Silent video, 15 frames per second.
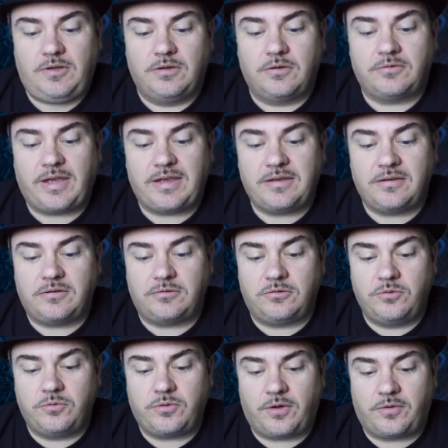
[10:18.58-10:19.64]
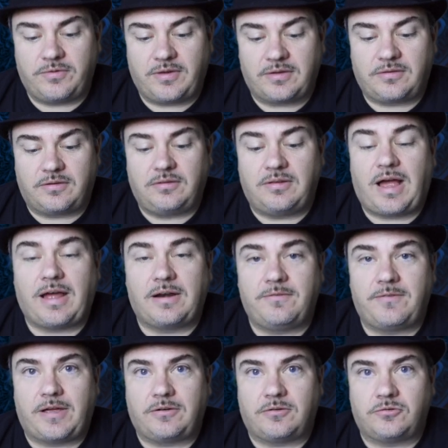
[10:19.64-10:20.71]
You're taking glucose as a lot
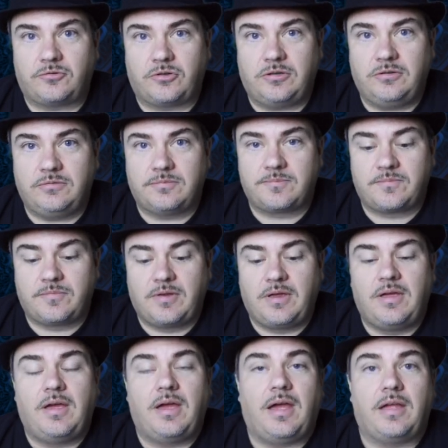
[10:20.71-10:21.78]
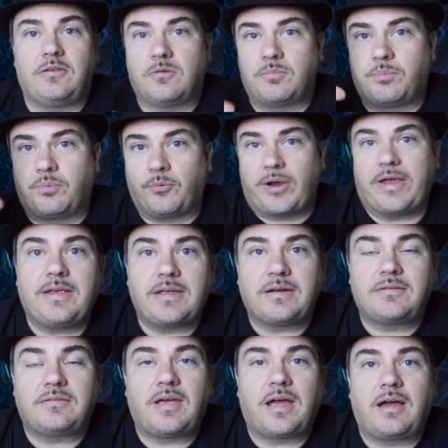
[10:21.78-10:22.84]
of energy, and you're breaking
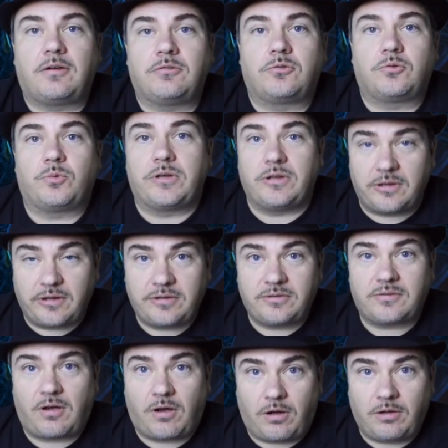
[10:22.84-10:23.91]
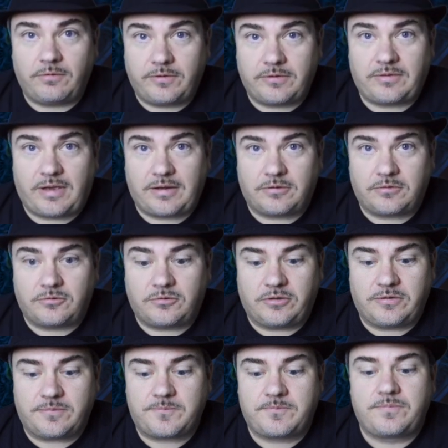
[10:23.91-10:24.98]
it down to release all of its
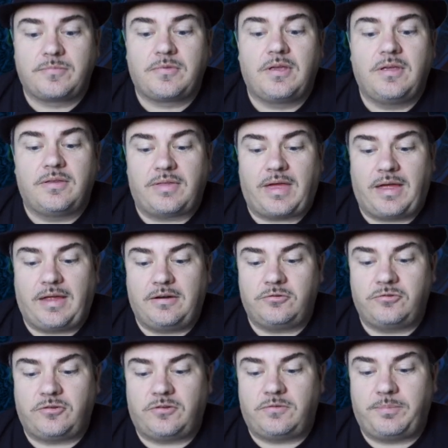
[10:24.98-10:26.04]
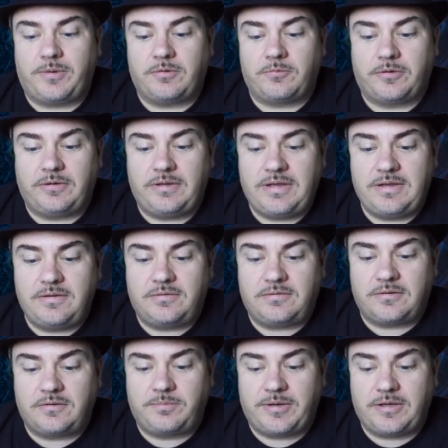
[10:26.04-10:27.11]
energy. That energy that's being released
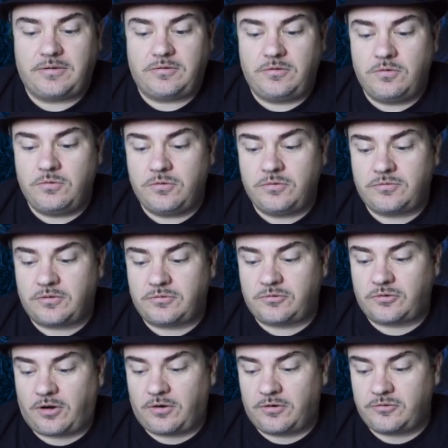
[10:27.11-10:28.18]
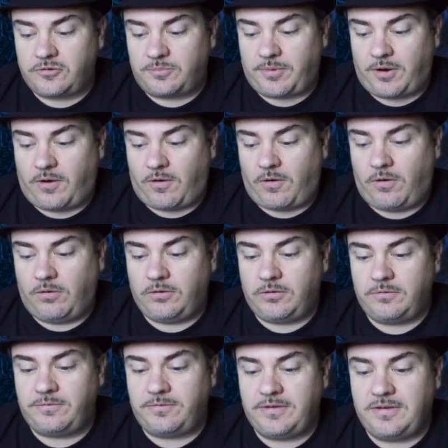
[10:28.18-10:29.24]
is being used to charge up
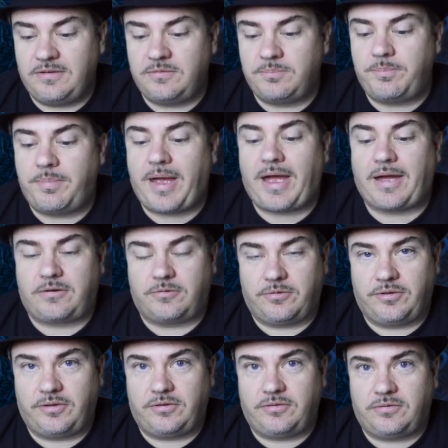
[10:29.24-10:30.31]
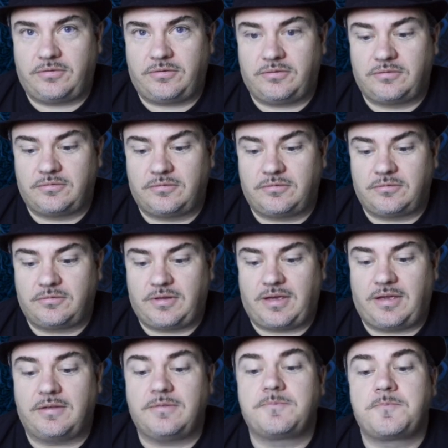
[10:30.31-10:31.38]
all of these batteries.
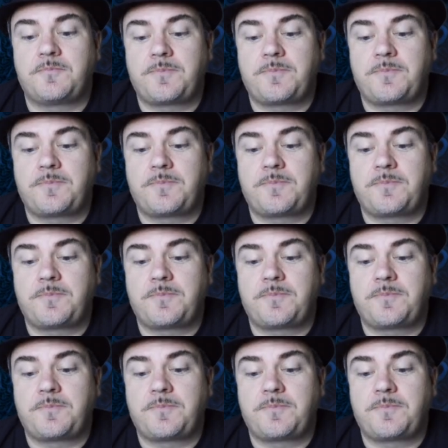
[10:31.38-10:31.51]
Okay.